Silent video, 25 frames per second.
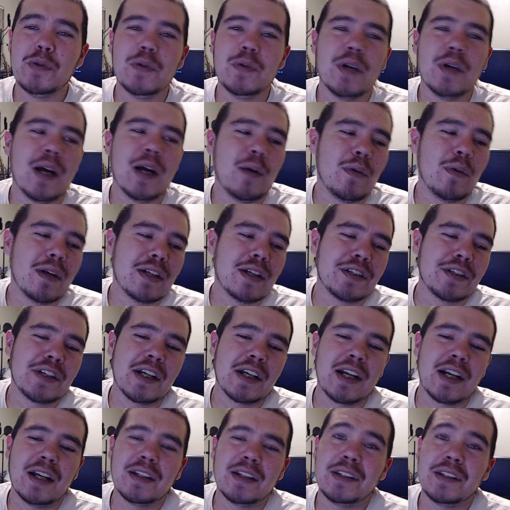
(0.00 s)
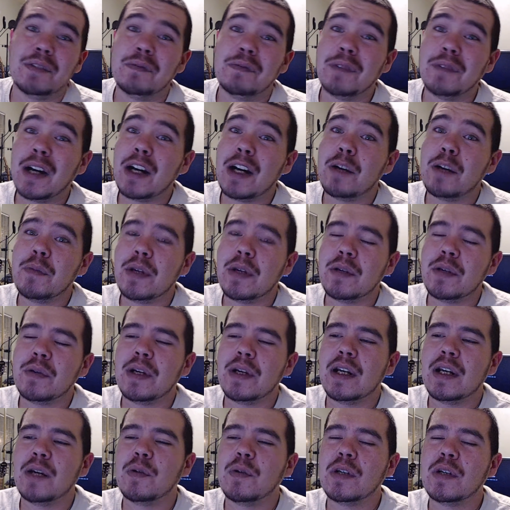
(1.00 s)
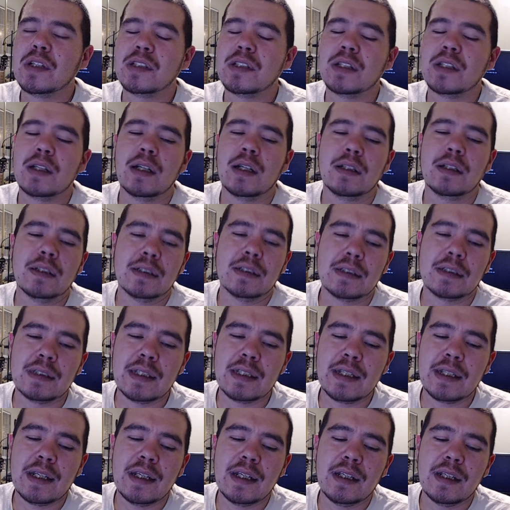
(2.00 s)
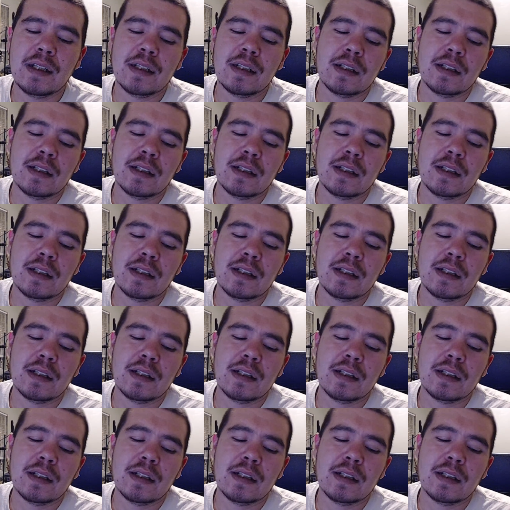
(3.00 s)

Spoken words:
I want to check out the environment, right? I want to check out the city.